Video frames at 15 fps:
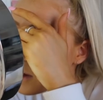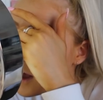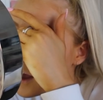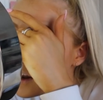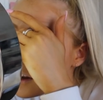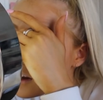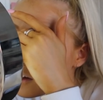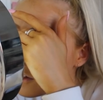but
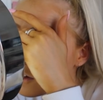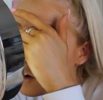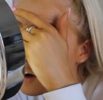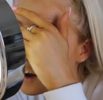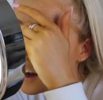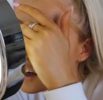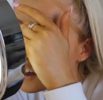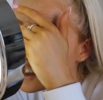any other
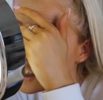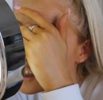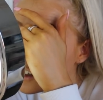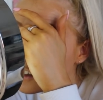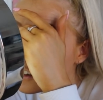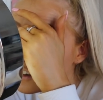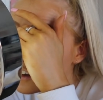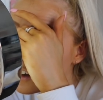
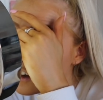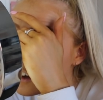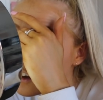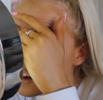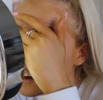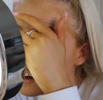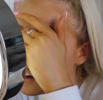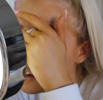eyelashes
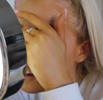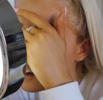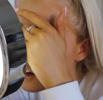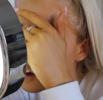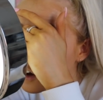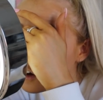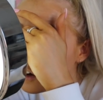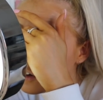is a
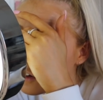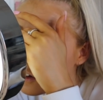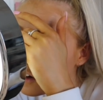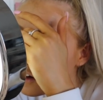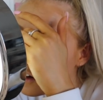no.